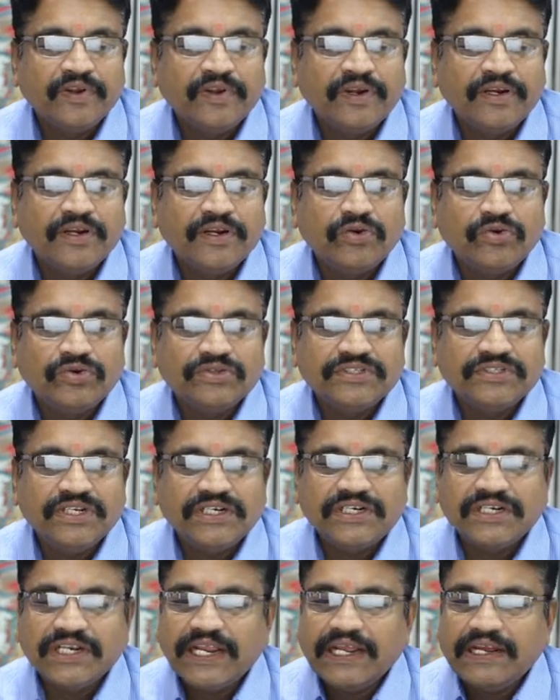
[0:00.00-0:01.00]
and the coastal
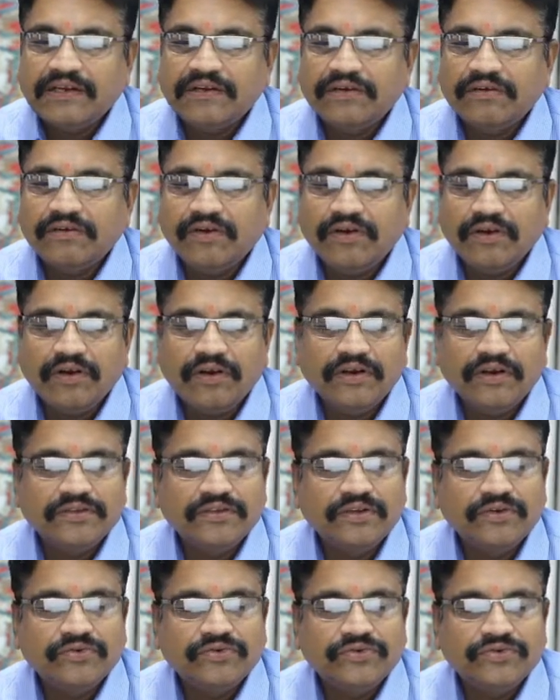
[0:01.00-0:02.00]
tract all along
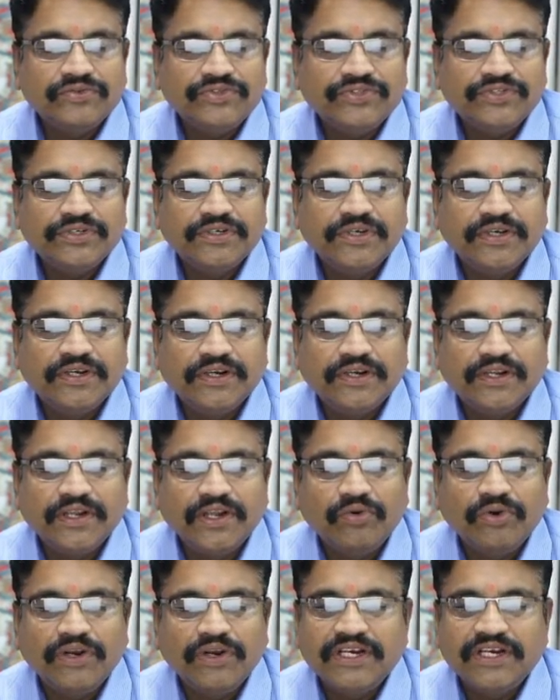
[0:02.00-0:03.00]
the coast, and the
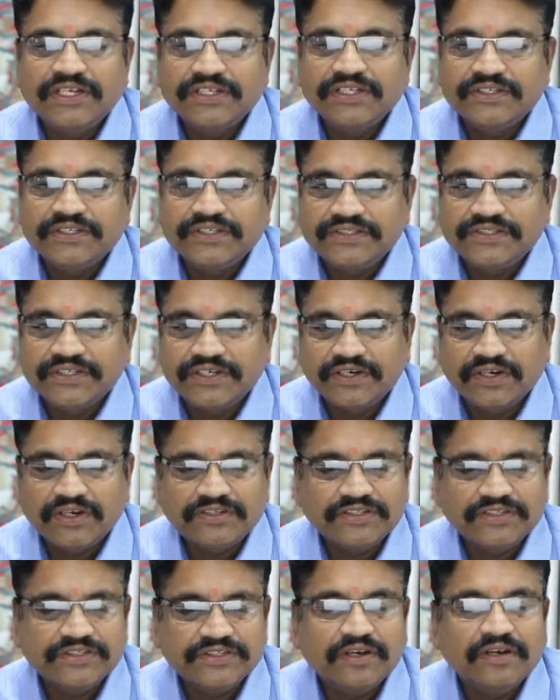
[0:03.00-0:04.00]
Eolian deserts in
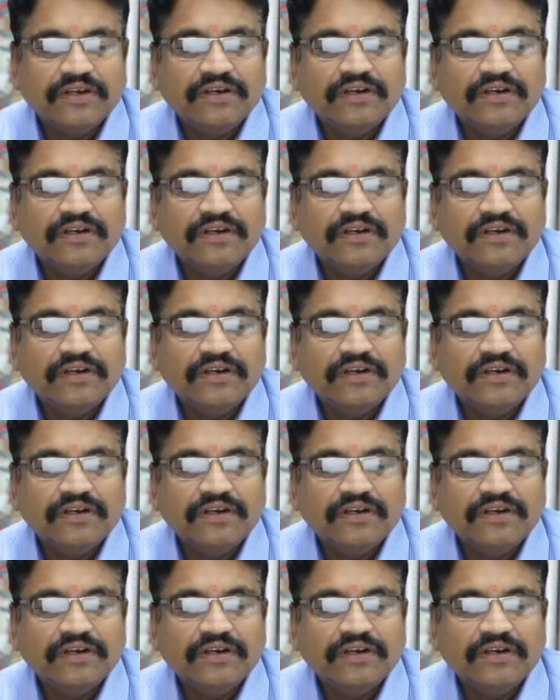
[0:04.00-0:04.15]
Rajasthan